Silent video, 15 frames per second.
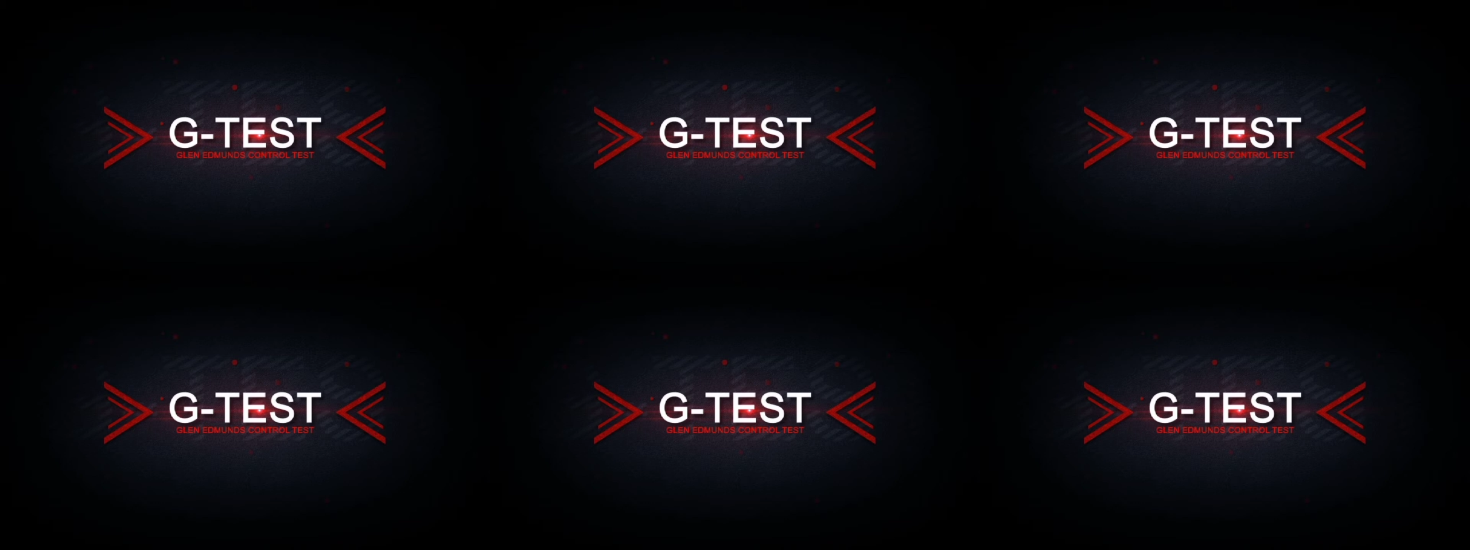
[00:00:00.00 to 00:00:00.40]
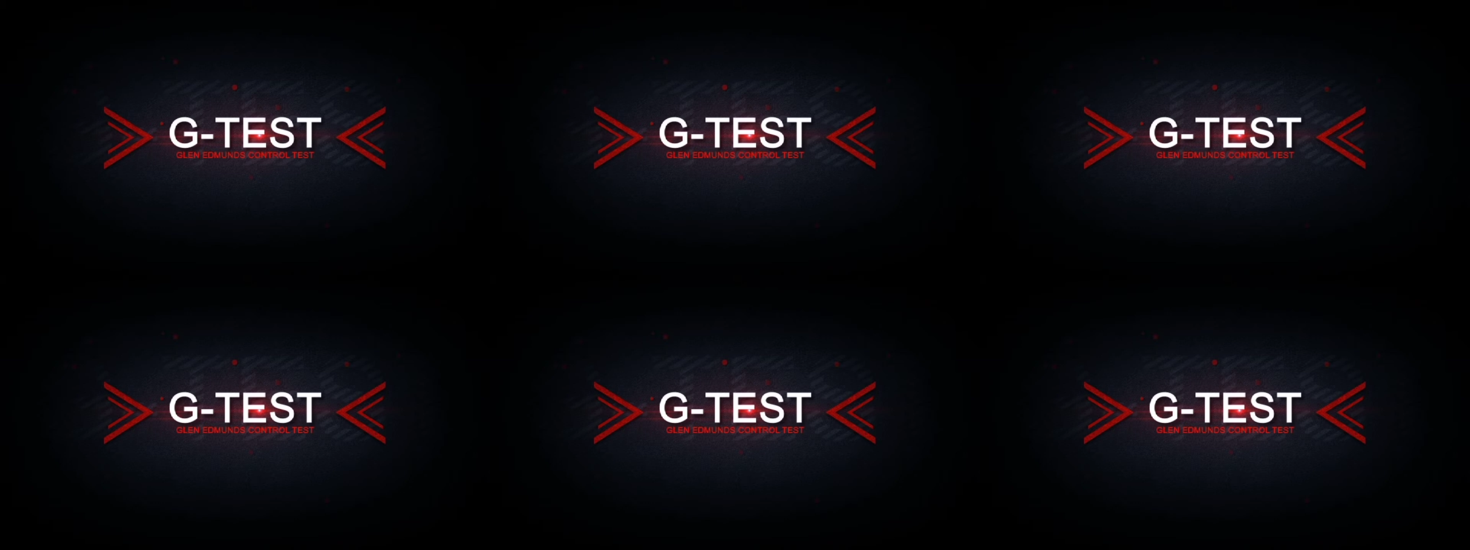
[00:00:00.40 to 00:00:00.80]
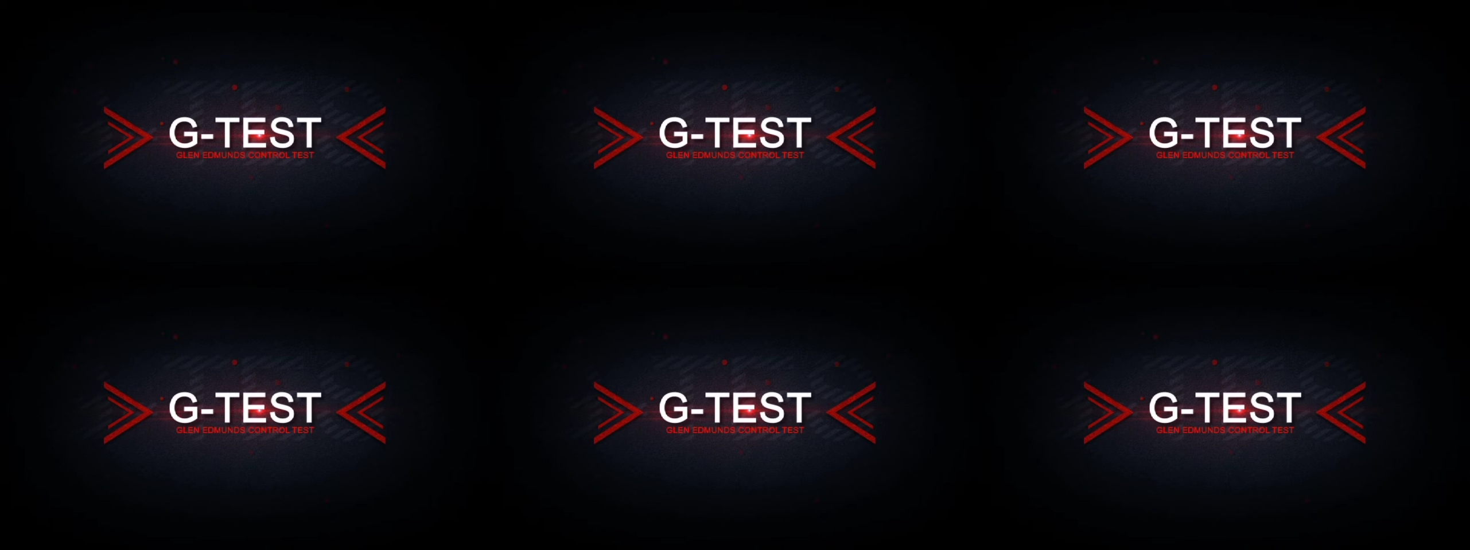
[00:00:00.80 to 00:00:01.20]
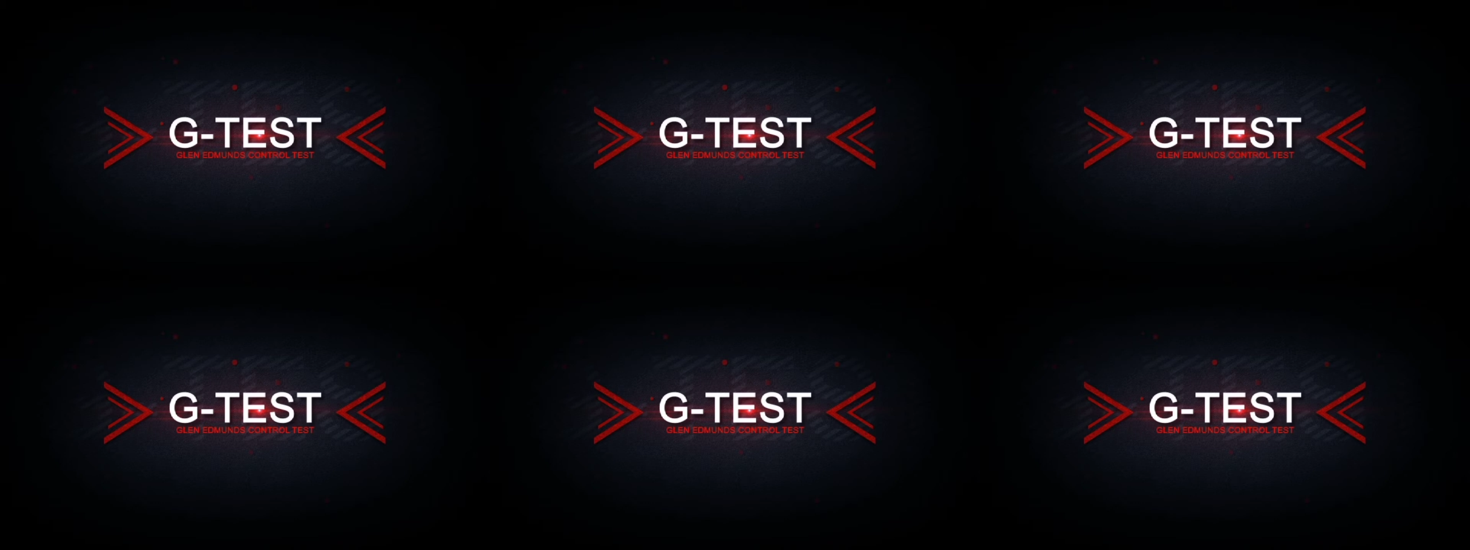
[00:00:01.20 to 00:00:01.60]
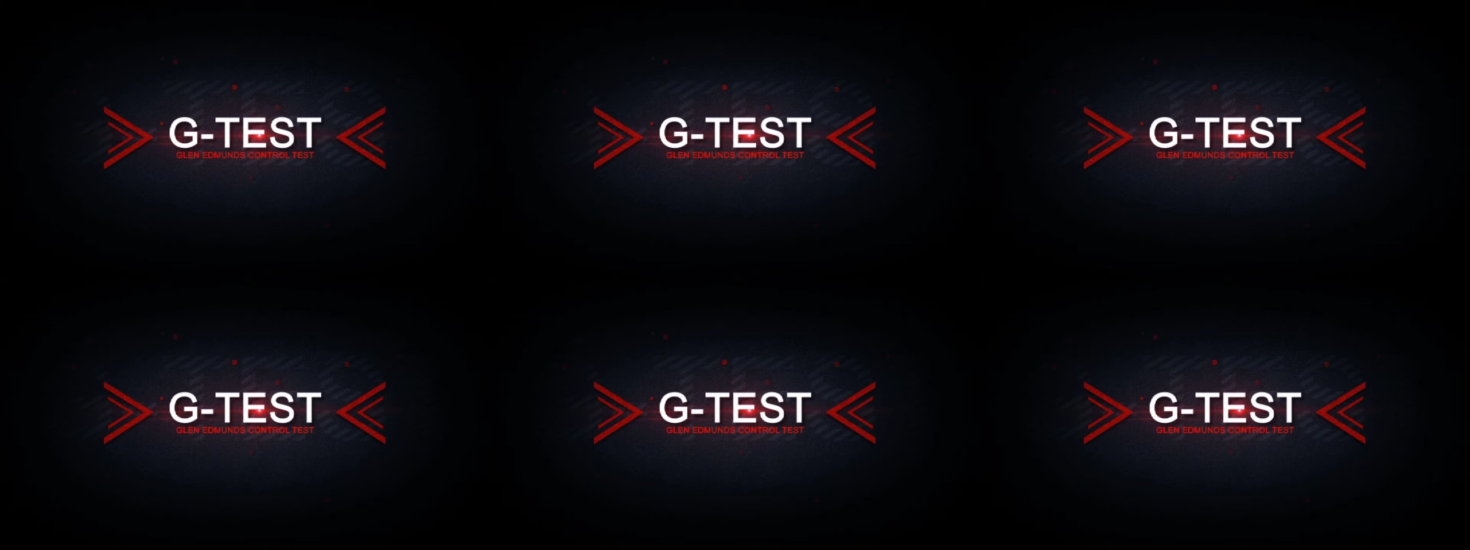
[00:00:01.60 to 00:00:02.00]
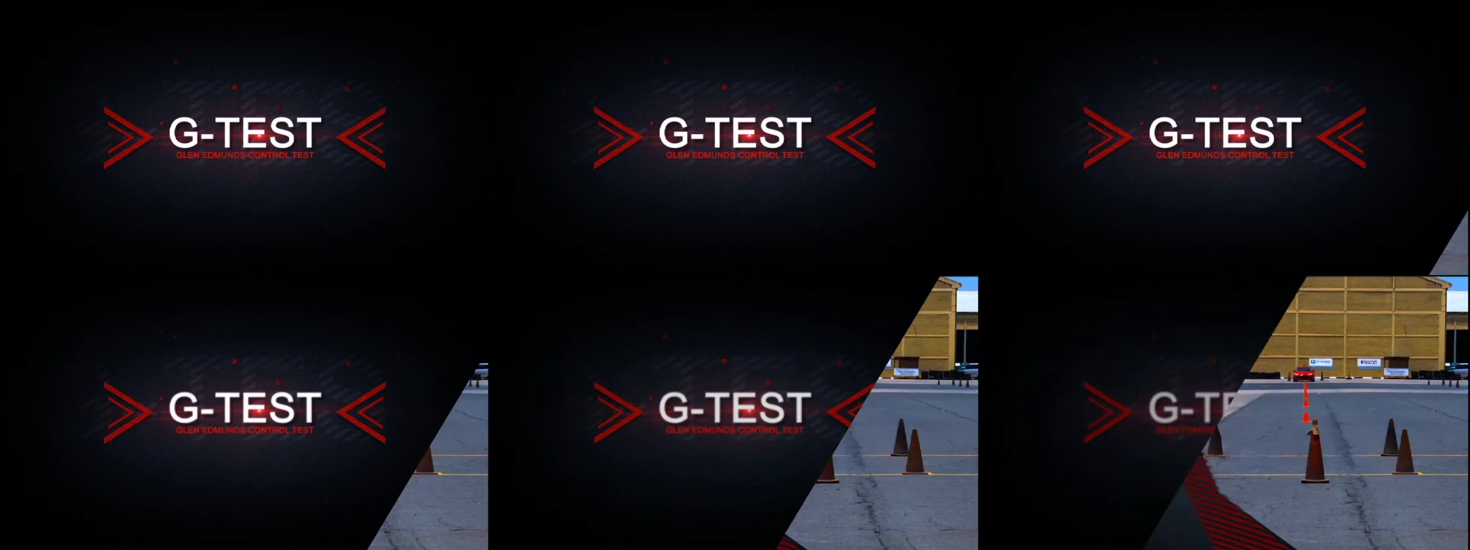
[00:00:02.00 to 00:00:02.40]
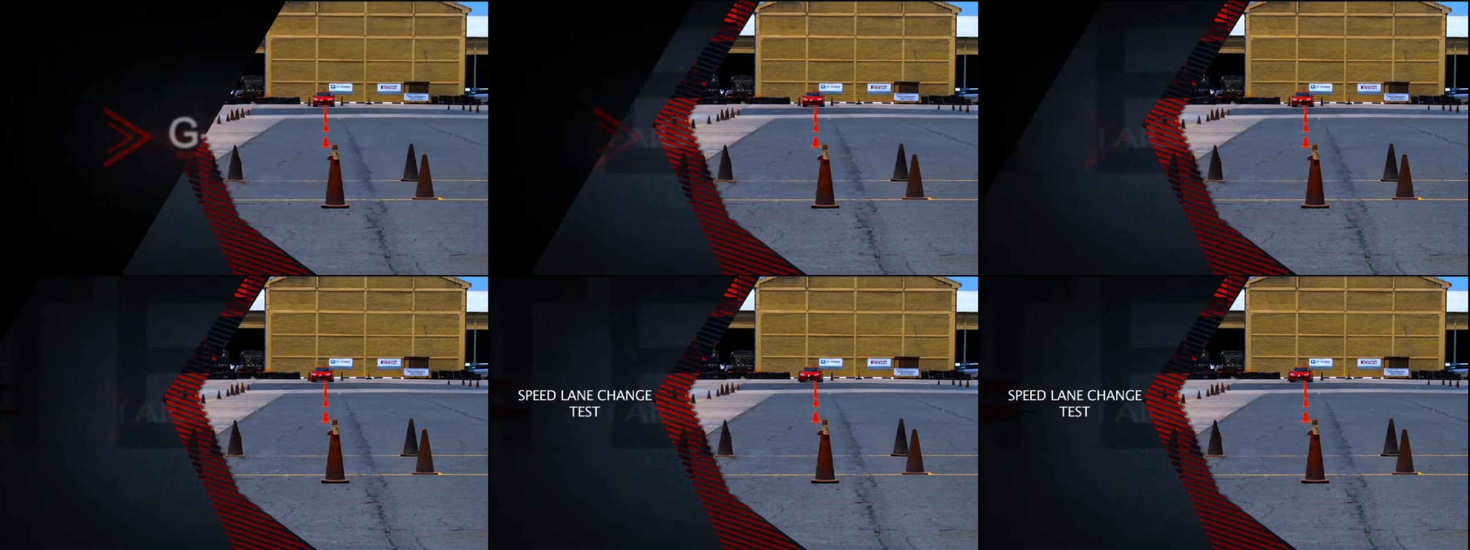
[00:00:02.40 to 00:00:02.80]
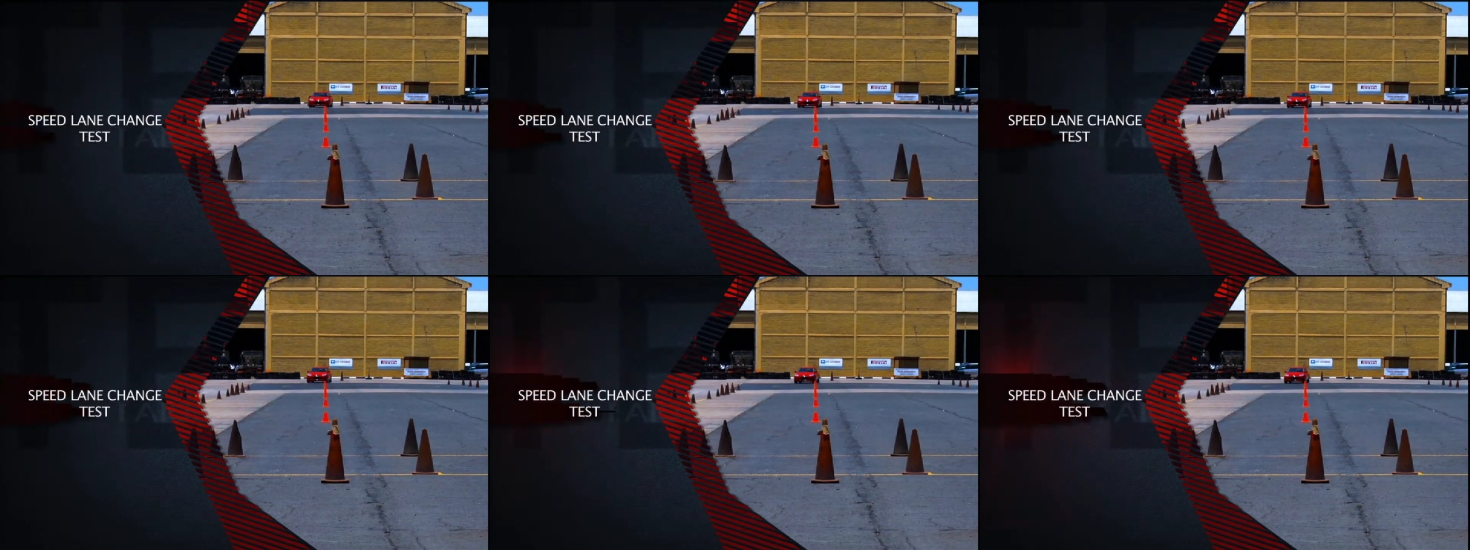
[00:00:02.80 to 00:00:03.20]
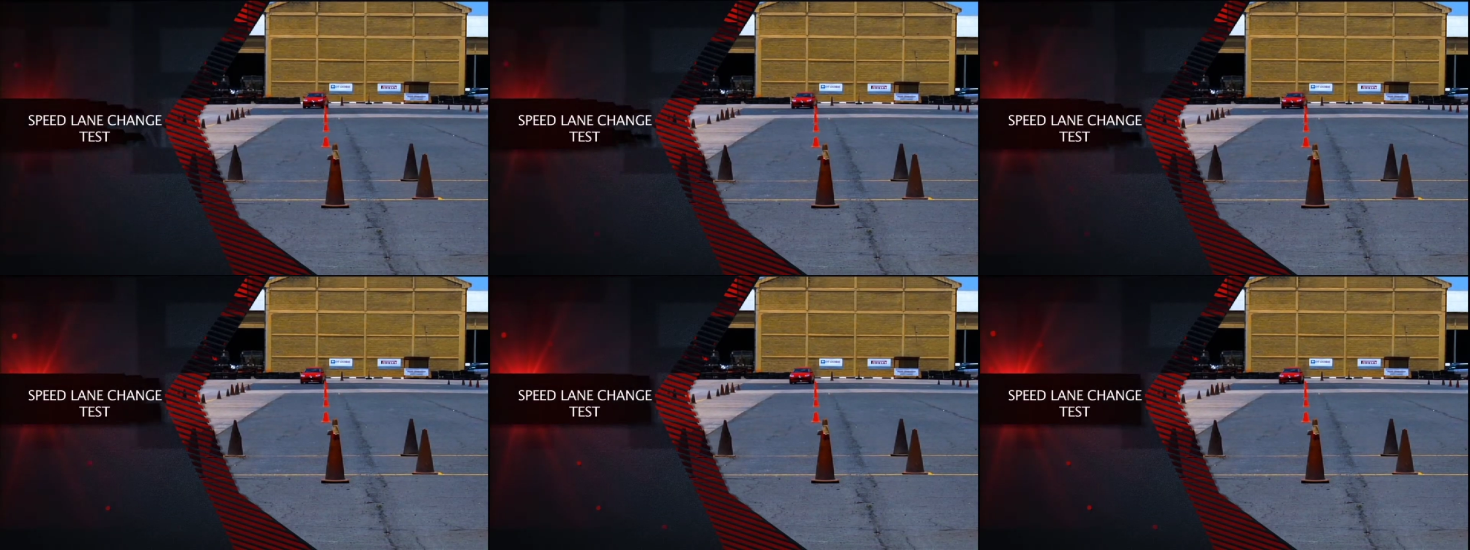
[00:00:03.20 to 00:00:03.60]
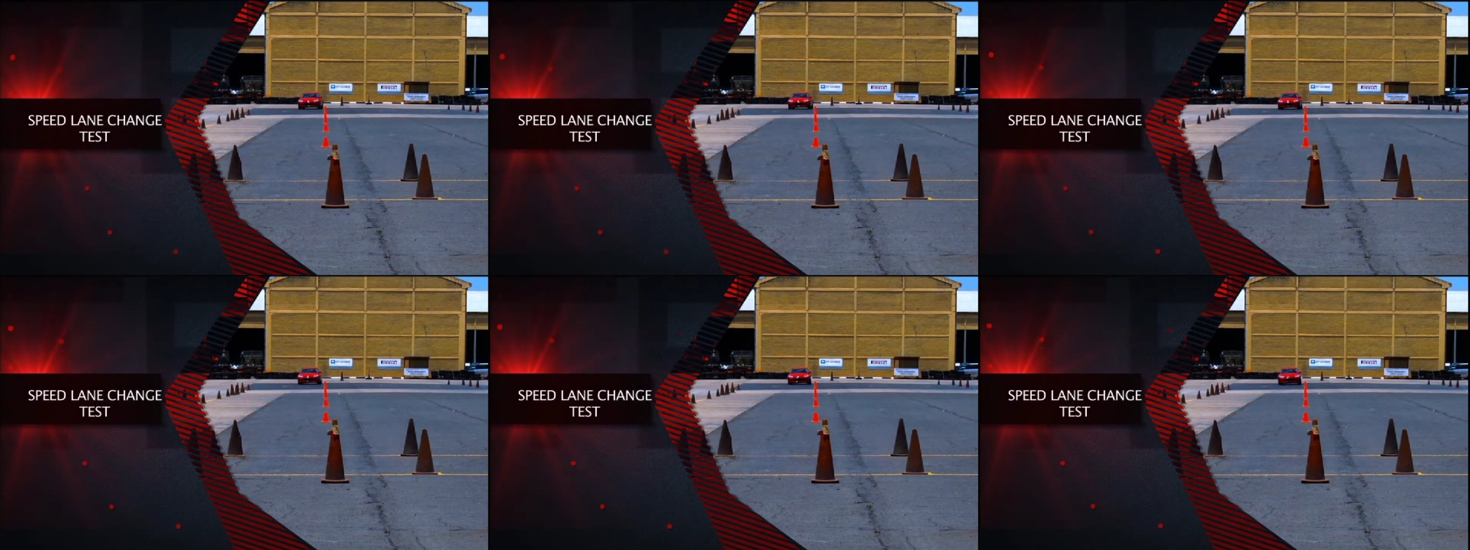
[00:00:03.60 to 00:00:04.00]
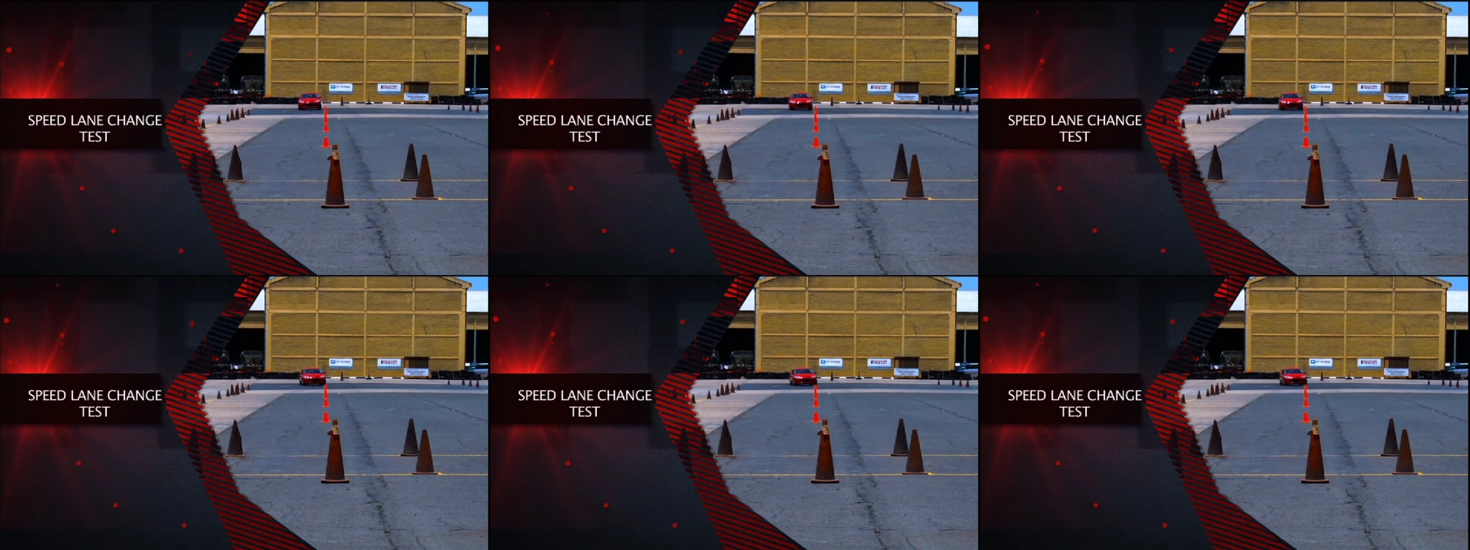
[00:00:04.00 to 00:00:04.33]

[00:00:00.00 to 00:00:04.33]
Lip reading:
No face is visible, so there are no lips to read.